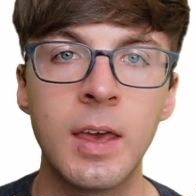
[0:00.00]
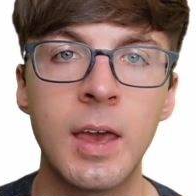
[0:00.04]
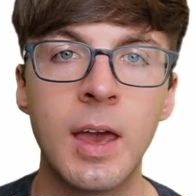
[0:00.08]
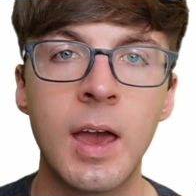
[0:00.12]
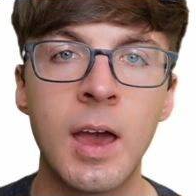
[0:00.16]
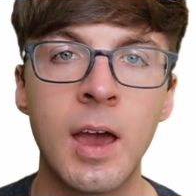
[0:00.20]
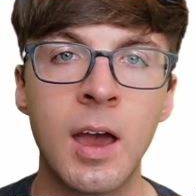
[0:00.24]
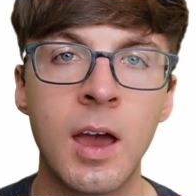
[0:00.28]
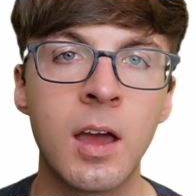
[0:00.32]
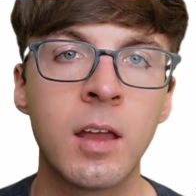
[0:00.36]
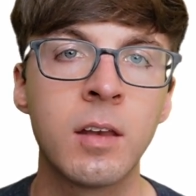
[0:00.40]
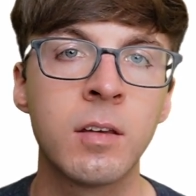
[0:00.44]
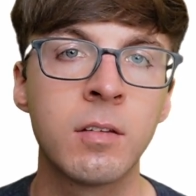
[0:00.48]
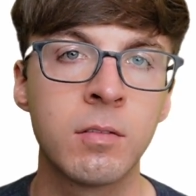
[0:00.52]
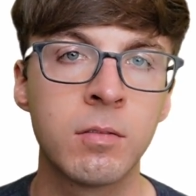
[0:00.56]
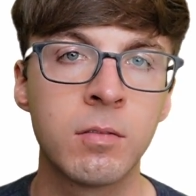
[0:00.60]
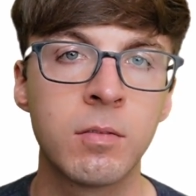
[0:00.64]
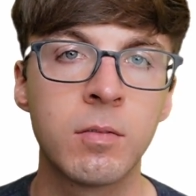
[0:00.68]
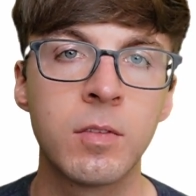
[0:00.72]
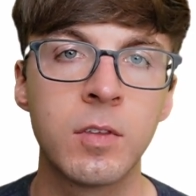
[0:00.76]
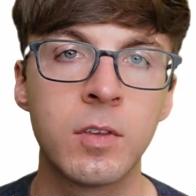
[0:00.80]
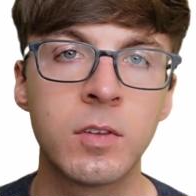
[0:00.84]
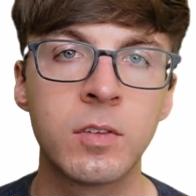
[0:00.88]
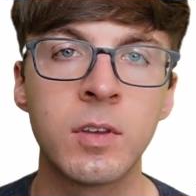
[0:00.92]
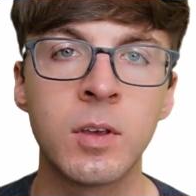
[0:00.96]
And
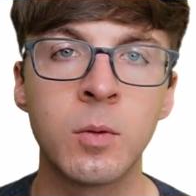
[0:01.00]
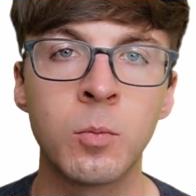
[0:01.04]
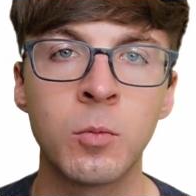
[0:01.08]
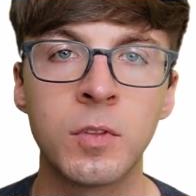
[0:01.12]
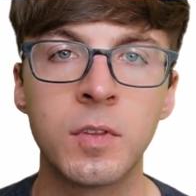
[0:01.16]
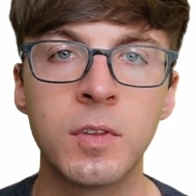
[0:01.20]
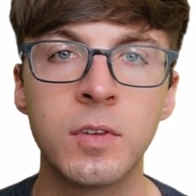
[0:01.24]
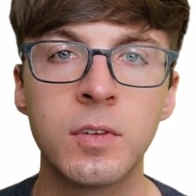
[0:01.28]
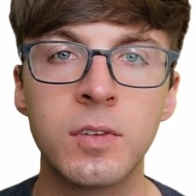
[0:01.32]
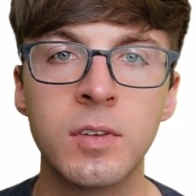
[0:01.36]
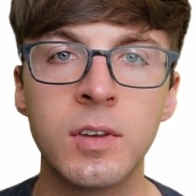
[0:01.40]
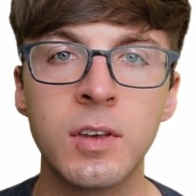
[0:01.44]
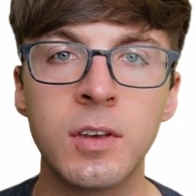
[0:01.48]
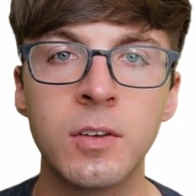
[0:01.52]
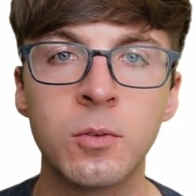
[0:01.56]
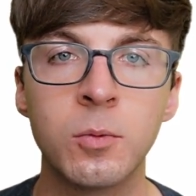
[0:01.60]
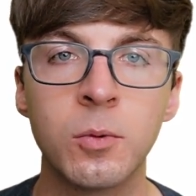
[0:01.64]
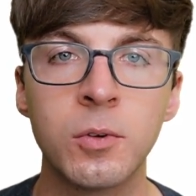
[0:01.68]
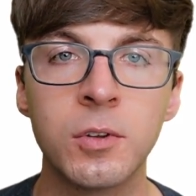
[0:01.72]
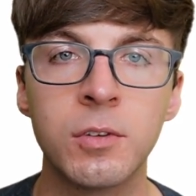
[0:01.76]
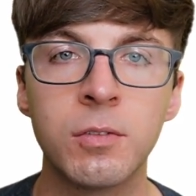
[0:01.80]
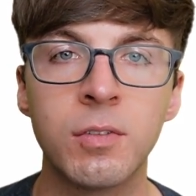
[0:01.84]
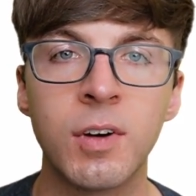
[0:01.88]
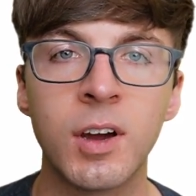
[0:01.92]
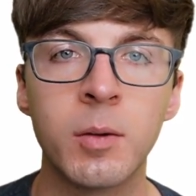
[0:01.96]
the same with the C's,
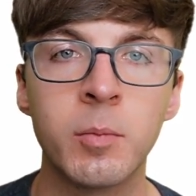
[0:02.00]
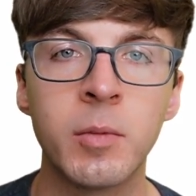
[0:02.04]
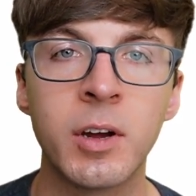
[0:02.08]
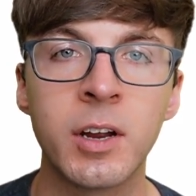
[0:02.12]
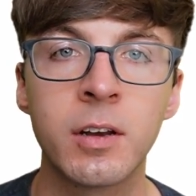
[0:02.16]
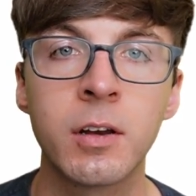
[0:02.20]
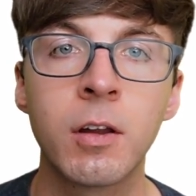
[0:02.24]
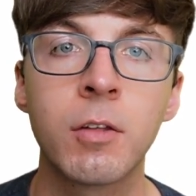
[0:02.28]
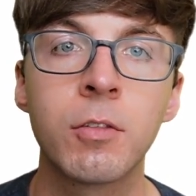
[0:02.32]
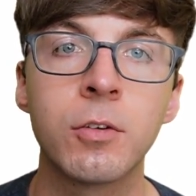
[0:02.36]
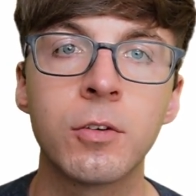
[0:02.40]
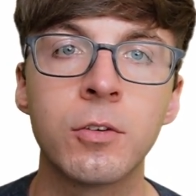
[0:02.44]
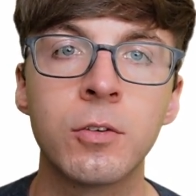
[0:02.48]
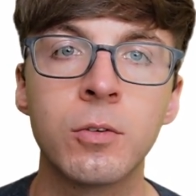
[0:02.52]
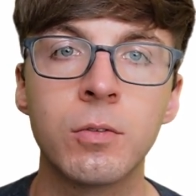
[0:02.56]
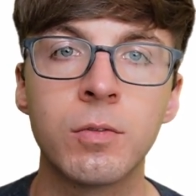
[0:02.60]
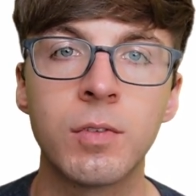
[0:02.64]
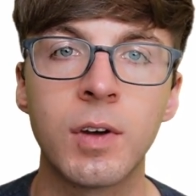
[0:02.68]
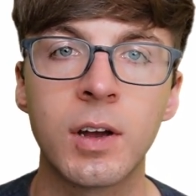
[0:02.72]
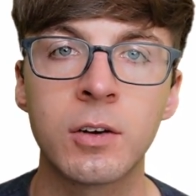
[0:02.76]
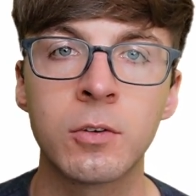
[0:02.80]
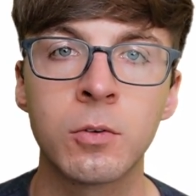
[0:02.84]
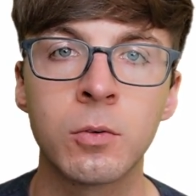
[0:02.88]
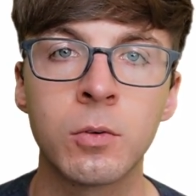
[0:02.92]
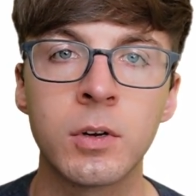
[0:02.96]
we'll divide by another two
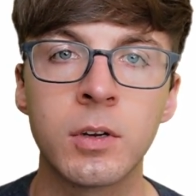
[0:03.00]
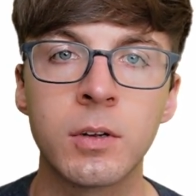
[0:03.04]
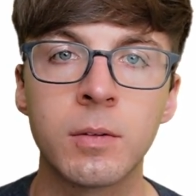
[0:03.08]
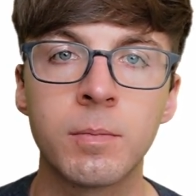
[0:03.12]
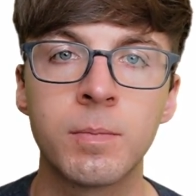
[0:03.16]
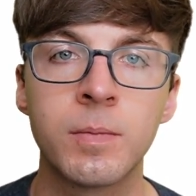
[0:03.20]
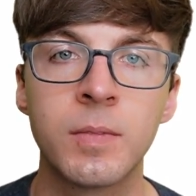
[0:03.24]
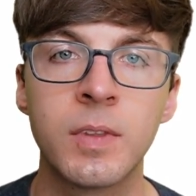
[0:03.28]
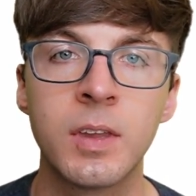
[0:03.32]
factorial.